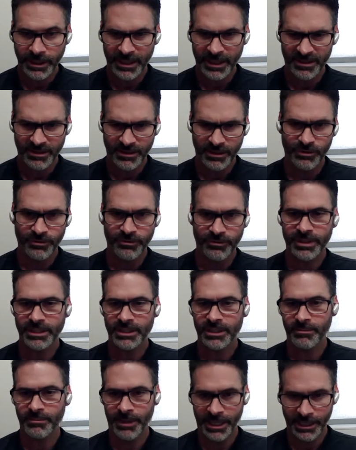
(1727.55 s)
And you've
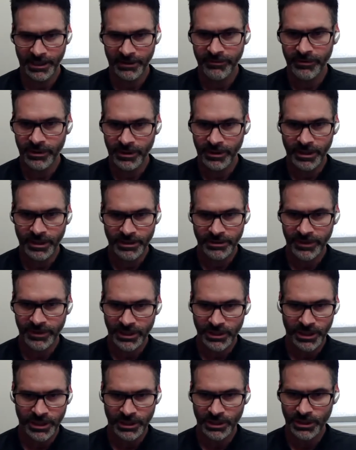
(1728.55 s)
listed many different
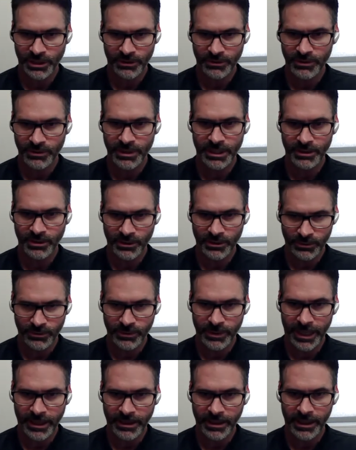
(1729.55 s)
conservation NGOs that
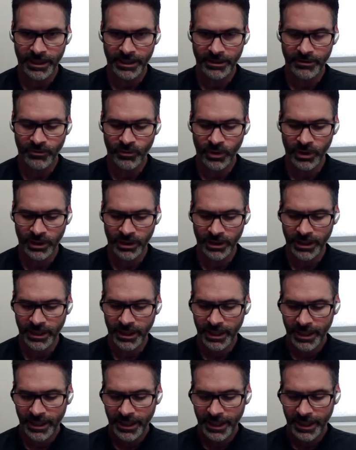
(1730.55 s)
do that kind of work.